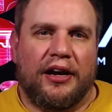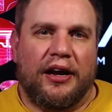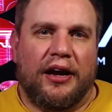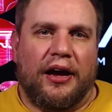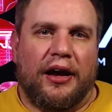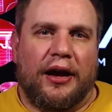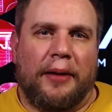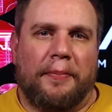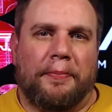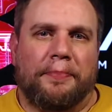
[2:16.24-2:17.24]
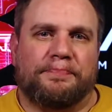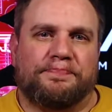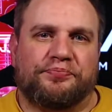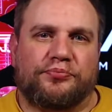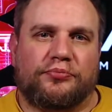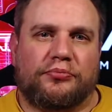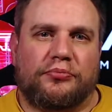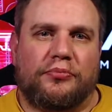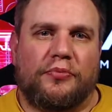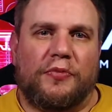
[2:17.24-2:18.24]
The
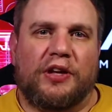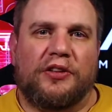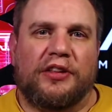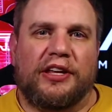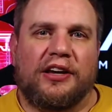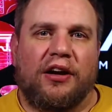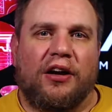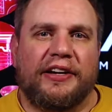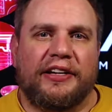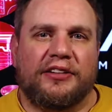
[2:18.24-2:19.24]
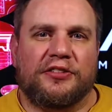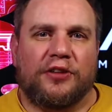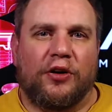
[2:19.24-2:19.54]
Audix